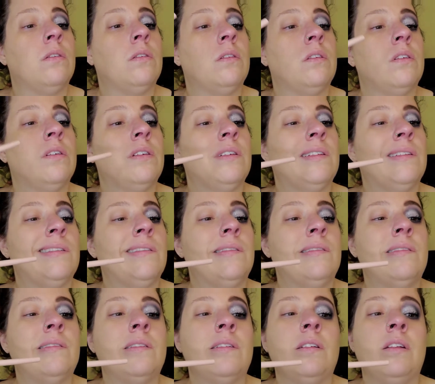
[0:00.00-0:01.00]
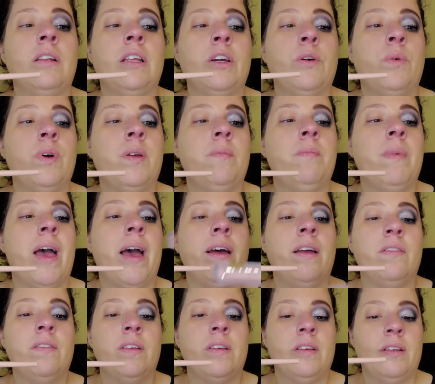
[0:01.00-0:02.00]
liquid
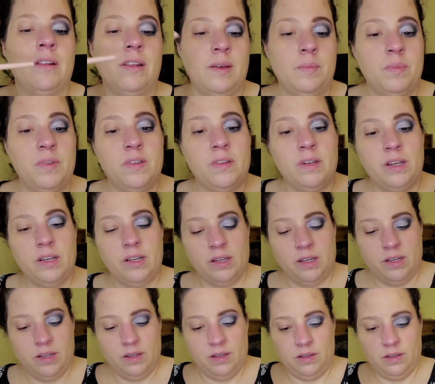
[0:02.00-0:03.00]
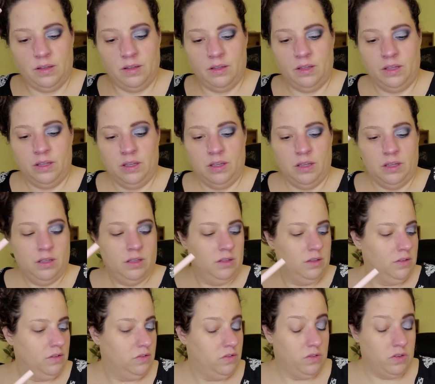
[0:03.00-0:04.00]
matte lipstick.
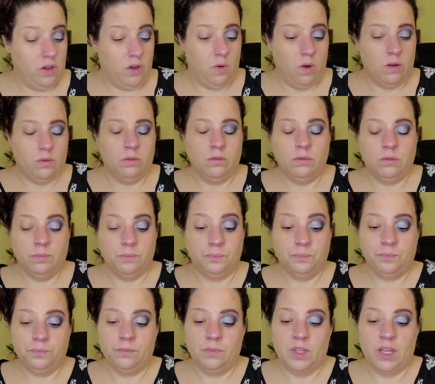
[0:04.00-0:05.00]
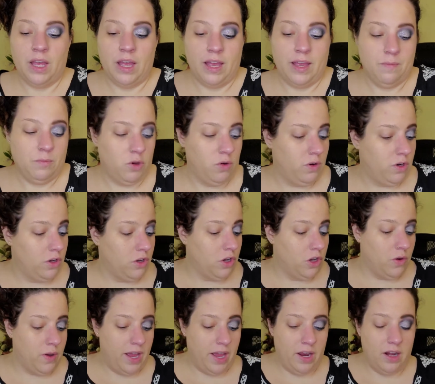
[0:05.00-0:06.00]
So, I'm going to go
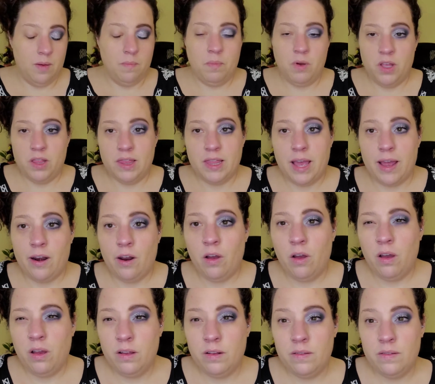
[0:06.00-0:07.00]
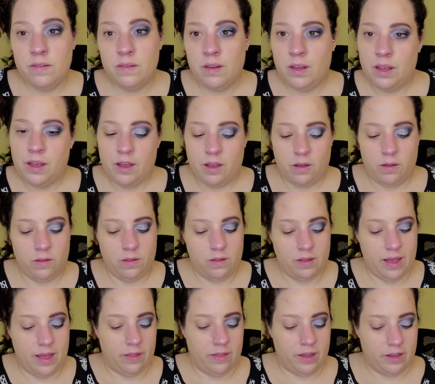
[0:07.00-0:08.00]
ahead and put that on, see how
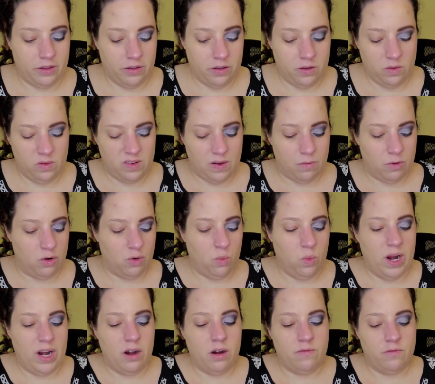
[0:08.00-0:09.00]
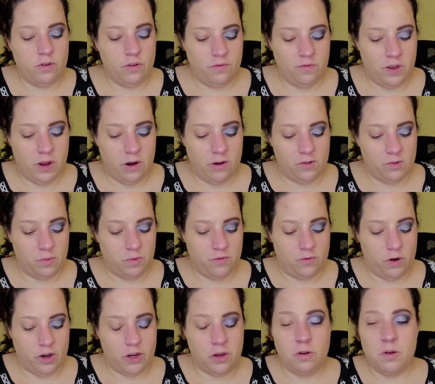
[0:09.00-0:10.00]
that goes. I'm going to wear it for a few hours
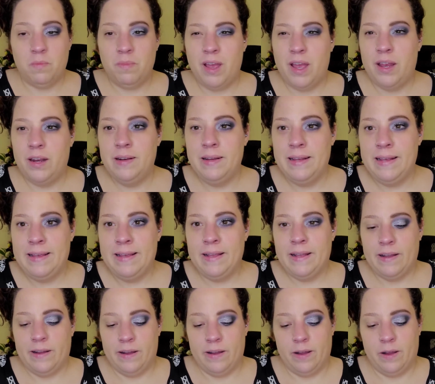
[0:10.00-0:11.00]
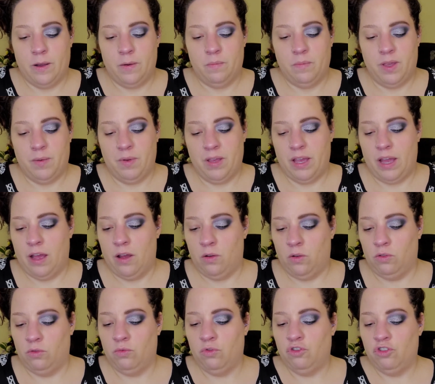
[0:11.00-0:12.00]
before I go to bed. Maybe
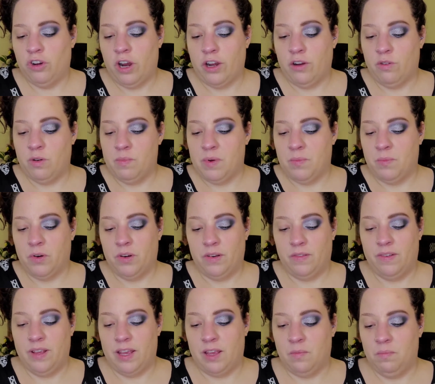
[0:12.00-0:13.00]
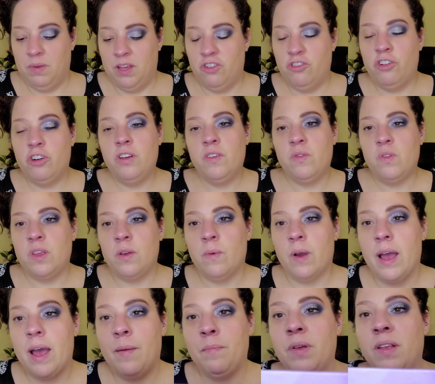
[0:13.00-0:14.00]
I'll try to remember to take a picture to see what
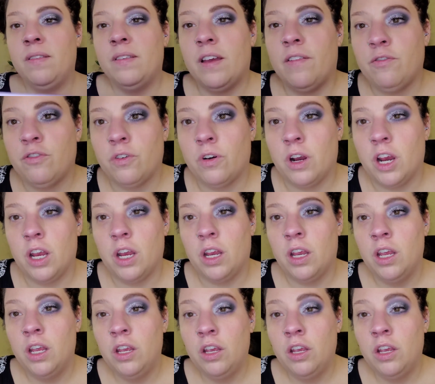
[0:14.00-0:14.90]
happens after I